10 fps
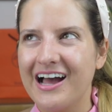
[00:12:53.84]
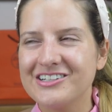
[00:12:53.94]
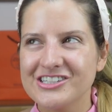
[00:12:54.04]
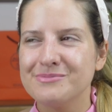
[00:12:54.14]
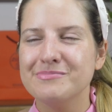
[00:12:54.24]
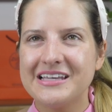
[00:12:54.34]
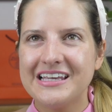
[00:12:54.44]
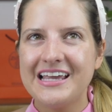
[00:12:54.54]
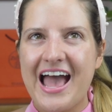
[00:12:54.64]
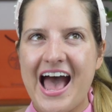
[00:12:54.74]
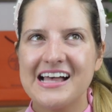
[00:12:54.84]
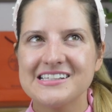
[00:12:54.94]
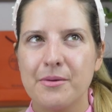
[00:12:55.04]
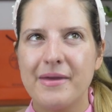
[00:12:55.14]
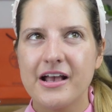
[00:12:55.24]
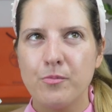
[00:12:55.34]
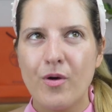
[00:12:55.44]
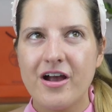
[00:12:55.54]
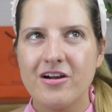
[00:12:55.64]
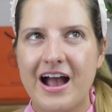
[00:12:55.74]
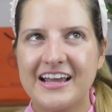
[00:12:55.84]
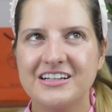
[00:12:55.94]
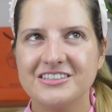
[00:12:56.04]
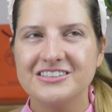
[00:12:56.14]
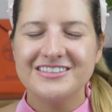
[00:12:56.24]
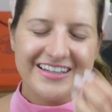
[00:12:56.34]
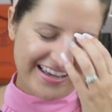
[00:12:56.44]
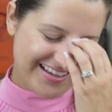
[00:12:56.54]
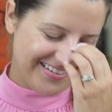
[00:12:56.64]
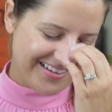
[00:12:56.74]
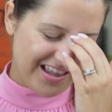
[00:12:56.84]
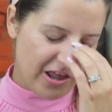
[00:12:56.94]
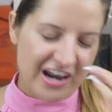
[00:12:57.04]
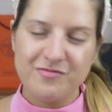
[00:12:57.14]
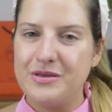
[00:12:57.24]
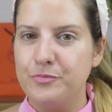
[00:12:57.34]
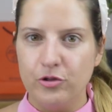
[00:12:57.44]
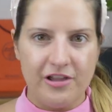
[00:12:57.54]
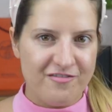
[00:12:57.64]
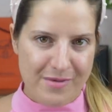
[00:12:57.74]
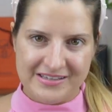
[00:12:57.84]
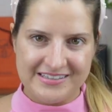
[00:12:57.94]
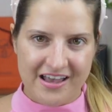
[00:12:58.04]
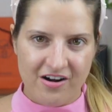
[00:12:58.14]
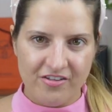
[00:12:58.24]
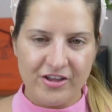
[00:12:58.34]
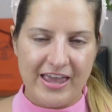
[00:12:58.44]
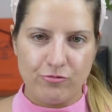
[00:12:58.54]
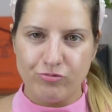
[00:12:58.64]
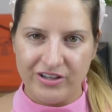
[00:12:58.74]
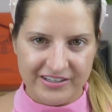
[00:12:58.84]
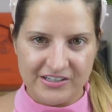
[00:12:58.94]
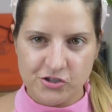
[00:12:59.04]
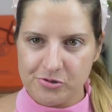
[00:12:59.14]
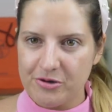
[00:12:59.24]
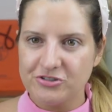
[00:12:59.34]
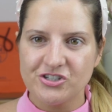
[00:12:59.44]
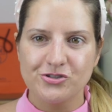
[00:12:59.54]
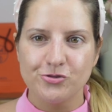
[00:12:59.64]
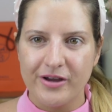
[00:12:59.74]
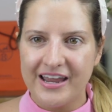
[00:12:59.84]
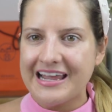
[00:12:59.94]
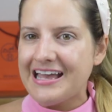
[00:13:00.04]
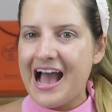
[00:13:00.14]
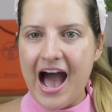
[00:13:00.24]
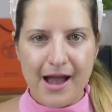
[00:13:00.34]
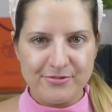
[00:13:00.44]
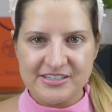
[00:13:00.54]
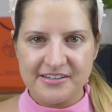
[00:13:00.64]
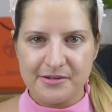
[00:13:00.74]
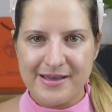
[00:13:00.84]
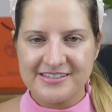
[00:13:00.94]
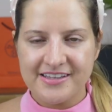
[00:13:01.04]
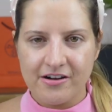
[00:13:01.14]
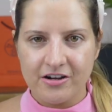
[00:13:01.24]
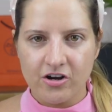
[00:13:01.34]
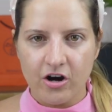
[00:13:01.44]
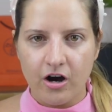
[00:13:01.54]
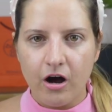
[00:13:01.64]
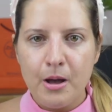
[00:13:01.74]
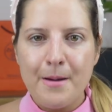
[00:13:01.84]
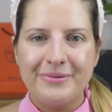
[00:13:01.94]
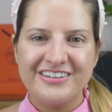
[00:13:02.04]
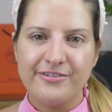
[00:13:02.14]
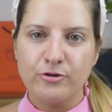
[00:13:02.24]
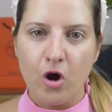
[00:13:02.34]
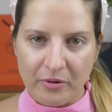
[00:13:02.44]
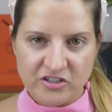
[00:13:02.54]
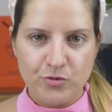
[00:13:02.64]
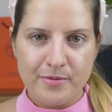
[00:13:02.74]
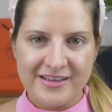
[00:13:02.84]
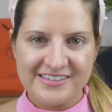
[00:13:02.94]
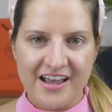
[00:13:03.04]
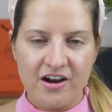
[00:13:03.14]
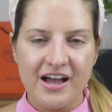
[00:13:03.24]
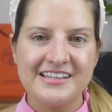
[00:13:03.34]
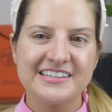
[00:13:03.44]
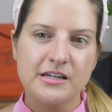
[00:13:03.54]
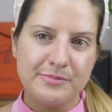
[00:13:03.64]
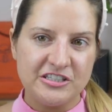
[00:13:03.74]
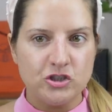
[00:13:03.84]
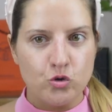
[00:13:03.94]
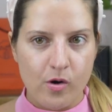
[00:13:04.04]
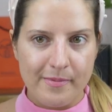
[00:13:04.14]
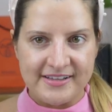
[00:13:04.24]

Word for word: just me as a makeup wearer, a lot of people love mascara. They get really into it, which is great. I'm just not a mascara girl, but if I'm going to wear mascara, it's gonna be Dior